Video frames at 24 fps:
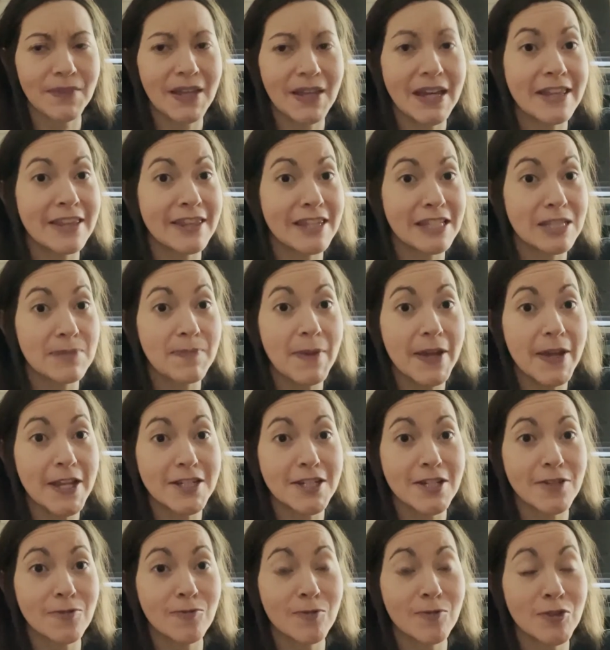this
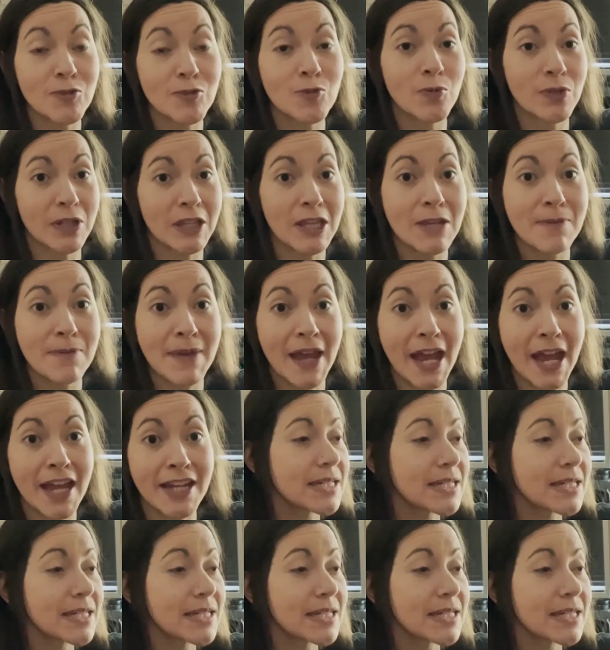patient was really bad.